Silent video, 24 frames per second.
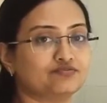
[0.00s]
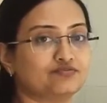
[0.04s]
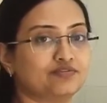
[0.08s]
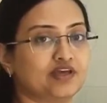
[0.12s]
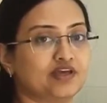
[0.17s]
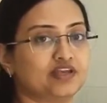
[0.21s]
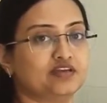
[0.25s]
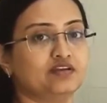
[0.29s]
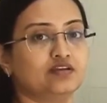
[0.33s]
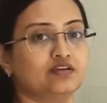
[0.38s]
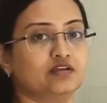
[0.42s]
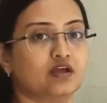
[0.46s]

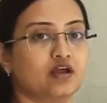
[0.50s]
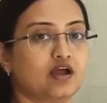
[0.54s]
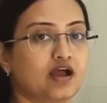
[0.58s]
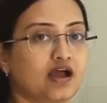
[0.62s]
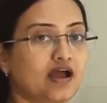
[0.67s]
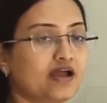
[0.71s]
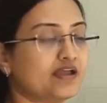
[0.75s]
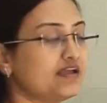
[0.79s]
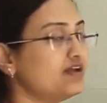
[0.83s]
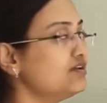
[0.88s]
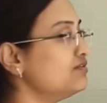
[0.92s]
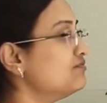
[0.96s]
when
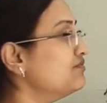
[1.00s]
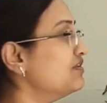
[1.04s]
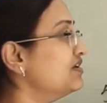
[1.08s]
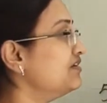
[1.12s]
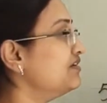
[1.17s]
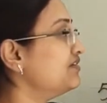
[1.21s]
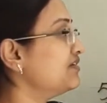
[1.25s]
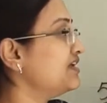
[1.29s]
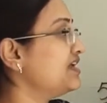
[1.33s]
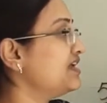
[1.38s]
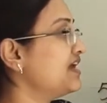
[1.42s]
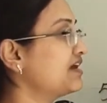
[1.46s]
ion will
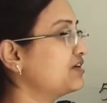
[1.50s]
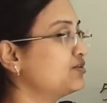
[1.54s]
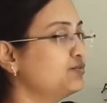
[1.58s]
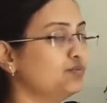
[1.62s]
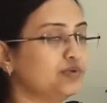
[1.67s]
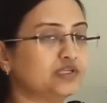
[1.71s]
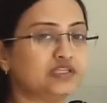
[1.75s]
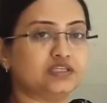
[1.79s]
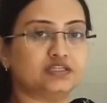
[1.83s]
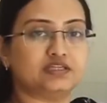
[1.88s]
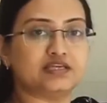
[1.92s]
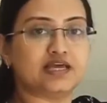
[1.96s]
react
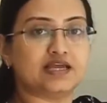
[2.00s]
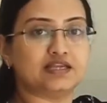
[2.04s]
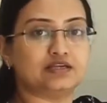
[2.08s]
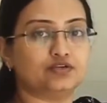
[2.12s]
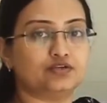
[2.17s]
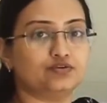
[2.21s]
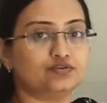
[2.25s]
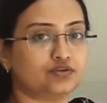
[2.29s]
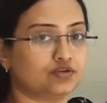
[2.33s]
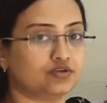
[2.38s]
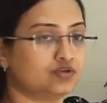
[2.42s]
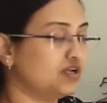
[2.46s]
with
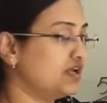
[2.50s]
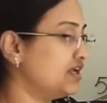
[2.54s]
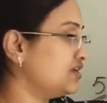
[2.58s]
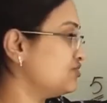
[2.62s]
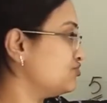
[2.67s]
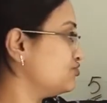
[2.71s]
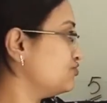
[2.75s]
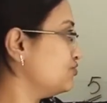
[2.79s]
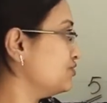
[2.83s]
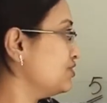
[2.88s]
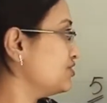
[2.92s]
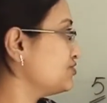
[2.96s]
dilute
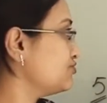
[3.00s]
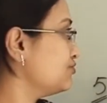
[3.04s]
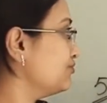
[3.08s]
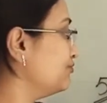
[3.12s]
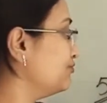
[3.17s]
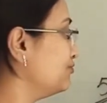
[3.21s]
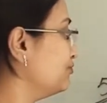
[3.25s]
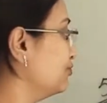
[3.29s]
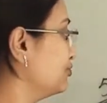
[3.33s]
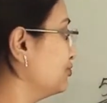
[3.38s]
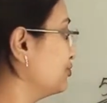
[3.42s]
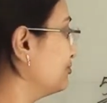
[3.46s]

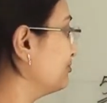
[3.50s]
H2SO4.